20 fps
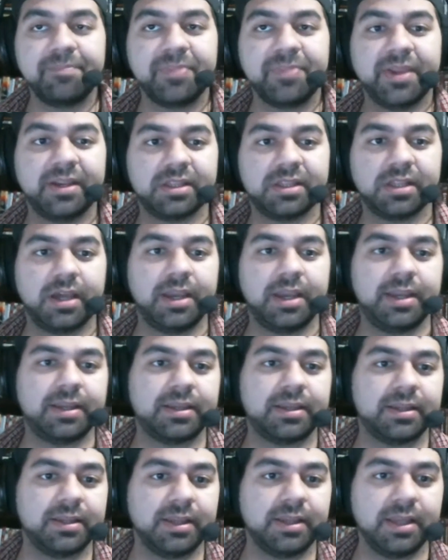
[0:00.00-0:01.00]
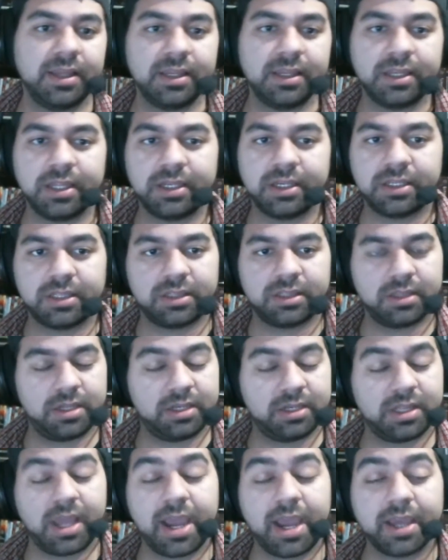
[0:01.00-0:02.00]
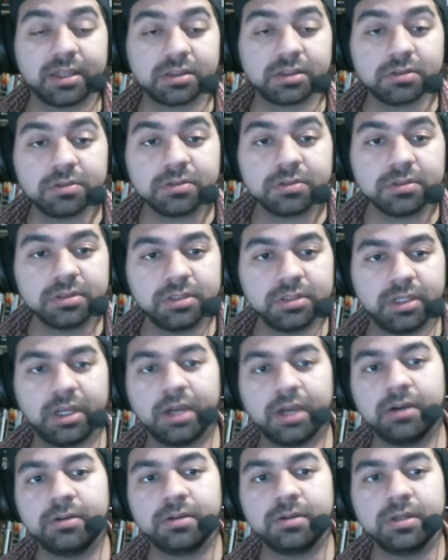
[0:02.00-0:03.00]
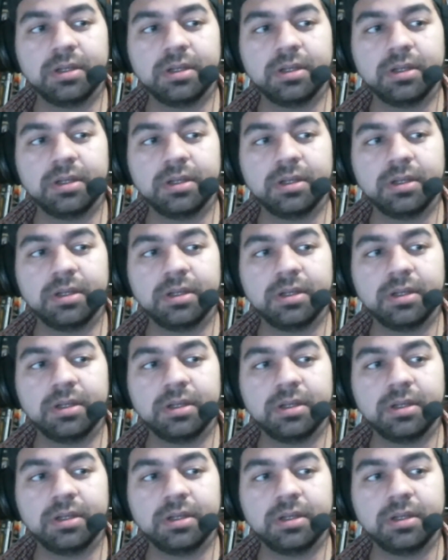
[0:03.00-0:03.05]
It's like it's a hassle, you know.